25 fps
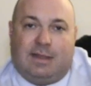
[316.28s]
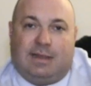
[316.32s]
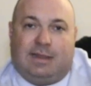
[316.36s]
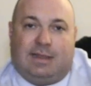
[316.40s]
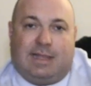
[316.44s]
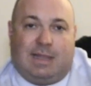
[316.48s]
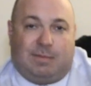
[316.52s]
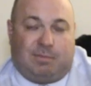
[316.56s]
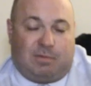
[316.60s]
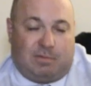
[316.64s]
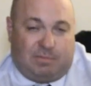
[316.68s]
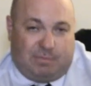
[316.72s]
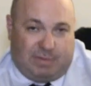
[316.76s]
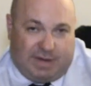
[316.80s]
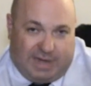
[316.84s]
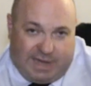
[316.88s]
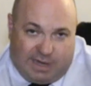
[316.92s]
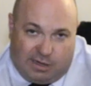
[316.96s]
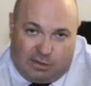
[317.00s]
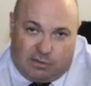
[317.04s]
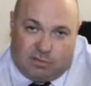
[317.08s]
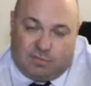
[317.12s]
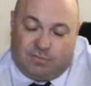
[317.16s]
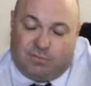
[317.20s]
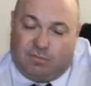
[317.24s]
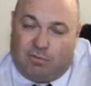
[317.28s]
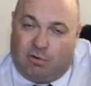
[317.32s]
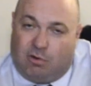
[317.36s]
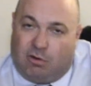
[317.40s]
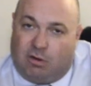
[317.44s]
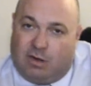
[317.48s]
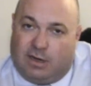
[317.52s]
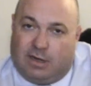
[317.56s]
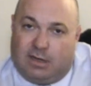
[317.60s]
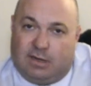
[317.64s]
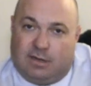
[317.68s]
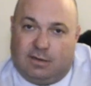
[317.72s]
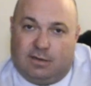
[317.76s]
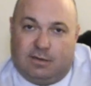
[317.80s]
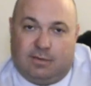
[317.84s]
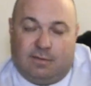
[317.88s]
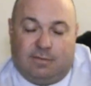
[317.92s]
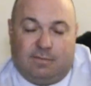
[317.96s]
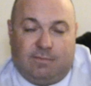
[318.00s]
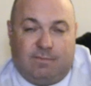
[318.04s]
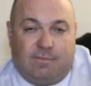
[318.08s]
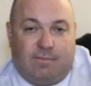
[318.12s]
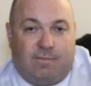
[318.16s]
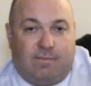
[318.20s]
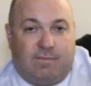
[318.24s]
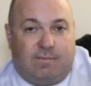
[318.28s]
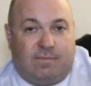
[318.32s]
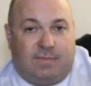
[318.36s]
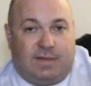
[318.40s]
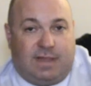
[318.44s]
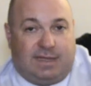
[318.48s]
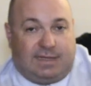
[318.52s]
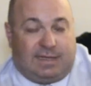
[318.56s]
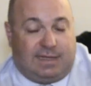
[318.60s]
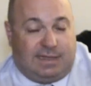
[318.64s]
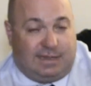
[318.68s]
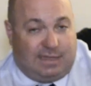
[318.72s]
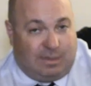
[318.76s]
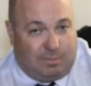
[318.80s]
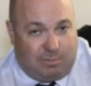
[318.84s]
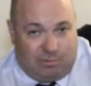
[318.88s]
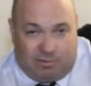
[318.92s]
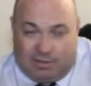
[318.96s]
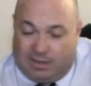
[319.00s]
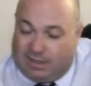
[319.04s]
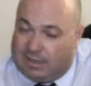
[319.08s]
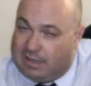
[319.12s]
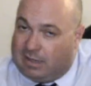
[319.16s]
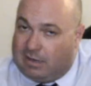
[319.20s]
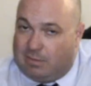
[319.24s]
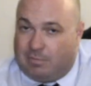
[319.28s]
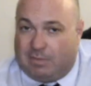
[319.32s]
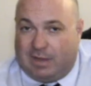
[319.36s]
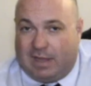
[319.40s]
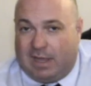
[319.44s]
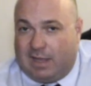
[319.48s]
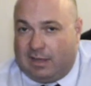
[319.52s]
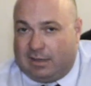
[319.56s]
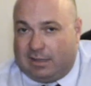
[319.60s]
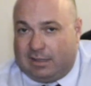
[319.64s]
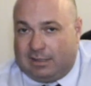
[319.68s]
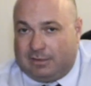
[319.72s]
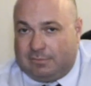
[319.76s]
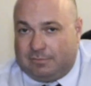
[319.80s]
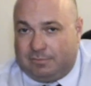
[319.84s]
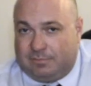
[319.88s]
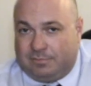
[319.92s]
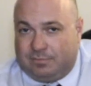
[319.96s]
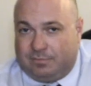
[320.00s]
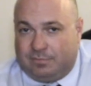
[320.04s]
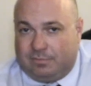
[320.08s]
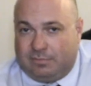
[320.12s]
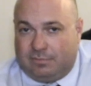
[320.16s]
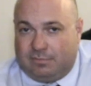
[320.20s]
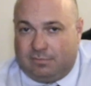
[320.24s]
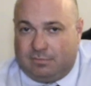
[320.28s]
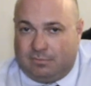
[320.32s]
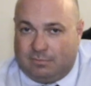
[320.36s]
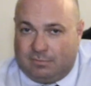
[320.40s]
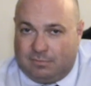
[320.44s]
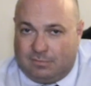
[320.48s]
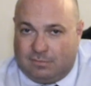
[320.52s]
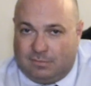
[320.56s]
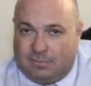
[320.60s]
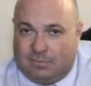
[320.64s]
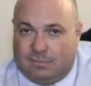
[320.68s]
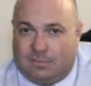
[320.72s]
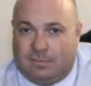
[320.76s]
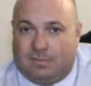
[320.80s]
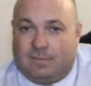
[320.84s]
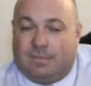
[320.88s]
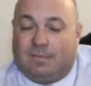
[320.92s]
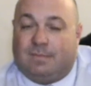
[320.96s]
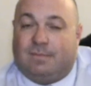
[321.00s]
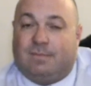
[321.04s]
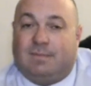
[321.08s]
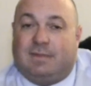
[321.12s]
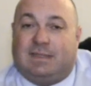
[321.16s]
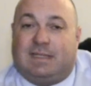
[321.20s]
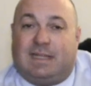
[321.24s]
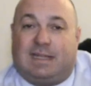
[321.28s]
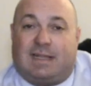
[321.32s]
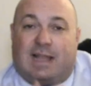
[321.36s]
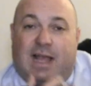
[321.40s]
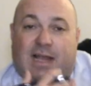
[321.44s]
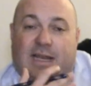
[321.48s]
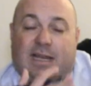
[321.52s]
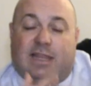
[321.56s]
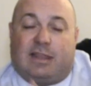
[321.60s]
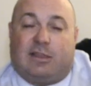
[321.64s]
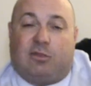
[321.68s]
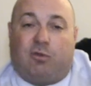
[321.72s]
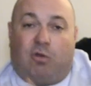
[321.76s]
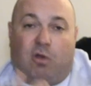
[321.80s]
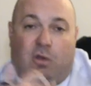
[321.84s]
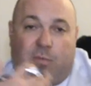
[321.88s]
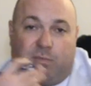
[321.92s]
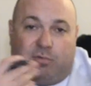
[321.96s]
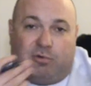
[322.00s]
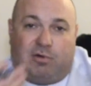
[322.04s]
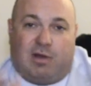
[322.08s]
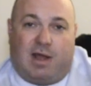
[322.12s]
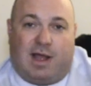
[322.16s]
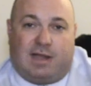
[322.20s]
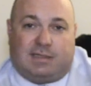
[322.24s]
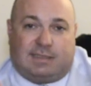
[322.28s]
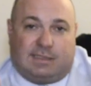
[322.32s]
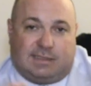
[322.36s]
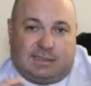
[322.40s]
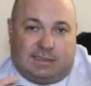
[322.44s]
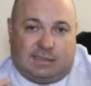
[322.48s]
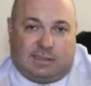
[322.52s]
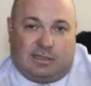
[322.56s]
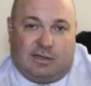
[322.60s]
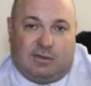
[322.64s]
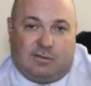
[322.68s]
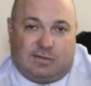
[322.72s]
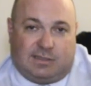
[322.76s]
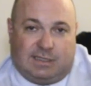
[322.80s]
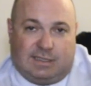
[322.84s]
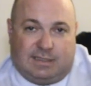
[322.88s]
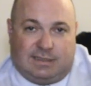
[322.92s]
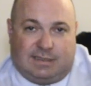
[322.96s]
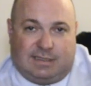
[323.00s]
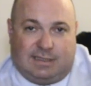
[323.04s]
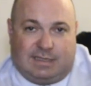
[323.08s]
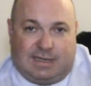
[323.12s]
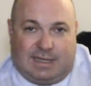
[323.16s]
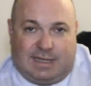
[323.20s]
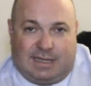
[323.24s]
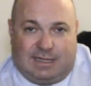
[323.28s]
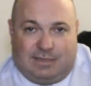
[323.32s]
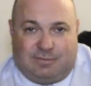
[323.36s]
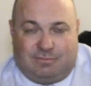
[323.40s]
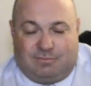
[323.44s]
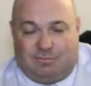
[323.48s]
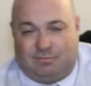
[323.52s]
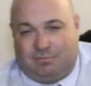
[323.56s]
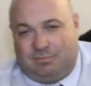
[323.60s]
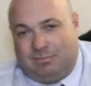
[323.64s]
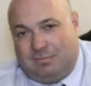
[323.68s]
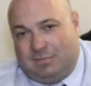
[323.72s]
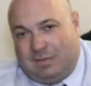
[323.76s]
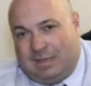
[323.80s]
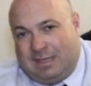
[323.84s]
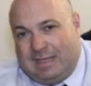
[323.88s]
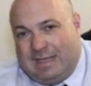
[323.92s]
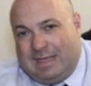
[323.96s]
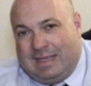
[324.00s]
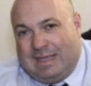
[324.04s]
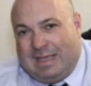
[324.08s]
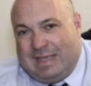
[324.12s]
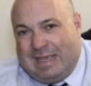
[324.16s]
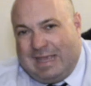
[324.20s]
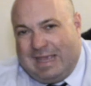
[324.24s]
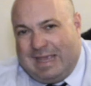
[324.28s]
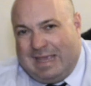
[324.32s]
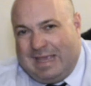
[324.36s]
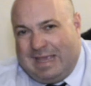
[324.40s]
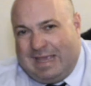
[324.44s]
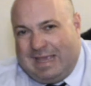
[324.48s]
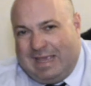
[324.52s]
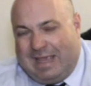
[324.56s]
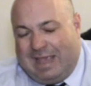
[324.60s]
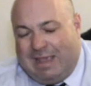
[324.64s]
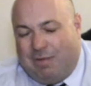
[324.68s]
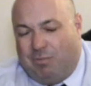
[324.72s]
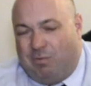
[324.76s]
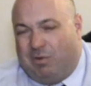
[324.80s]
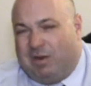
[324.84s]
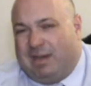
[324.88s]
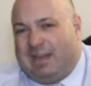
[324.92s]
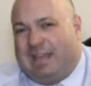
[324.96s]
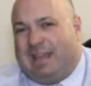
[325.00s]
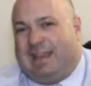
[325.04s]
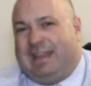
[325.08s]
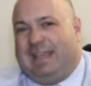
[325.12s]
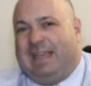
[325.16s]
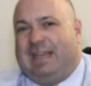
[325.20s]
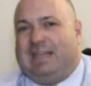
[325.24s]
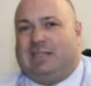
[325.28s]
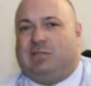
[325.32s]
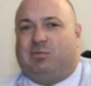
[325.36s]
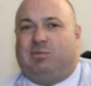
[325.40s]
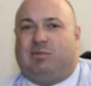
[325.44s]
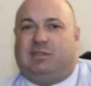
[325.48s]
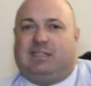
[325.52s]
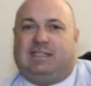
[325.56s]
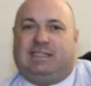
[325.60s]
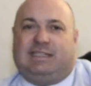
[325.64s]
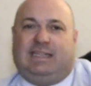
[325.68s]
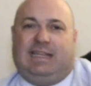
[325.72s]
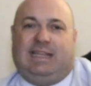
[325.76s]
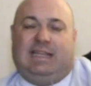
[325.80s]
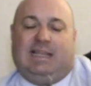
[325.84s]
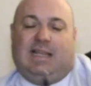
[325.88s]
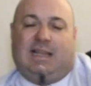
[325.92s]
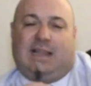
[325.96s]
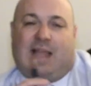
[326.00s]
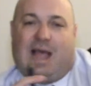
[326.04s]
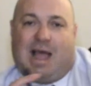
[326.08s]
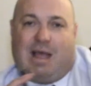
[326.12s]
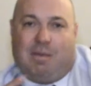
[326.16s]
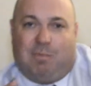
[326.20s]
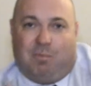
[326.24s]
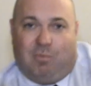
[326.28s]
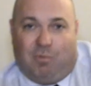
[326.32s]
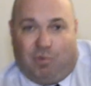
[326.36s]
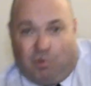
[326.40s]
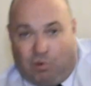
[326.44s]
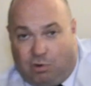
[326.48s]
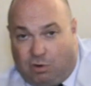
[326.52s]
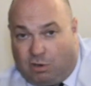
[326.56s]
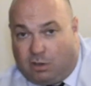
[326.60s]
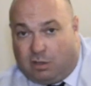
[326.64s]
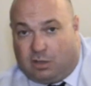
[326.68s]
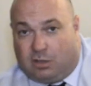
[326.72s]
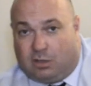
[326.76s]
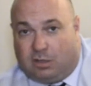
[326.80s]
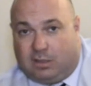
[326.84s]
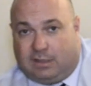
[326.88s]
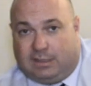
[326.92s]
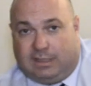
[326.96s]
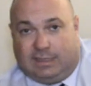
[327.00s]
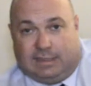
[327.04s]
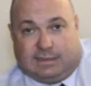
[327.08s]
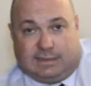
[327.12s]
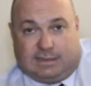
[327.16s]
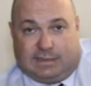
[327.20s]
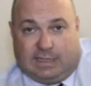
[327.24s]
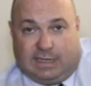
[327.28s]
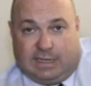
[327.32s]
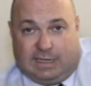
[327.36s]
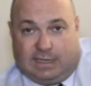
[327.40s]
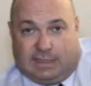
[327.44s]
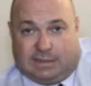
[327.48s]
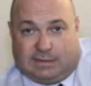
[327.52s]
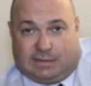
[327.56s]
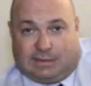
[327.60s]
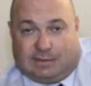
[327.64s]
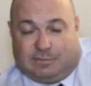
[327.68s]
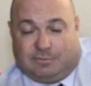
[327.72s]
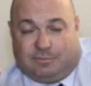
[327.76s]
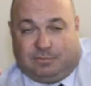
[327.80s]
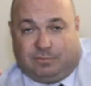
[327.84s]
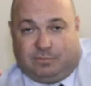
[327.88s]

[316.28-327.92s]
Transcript: They prepared for it. They deliberated about it. A lot of thought process that goes into that. And one of the things we're seeing a lot more these days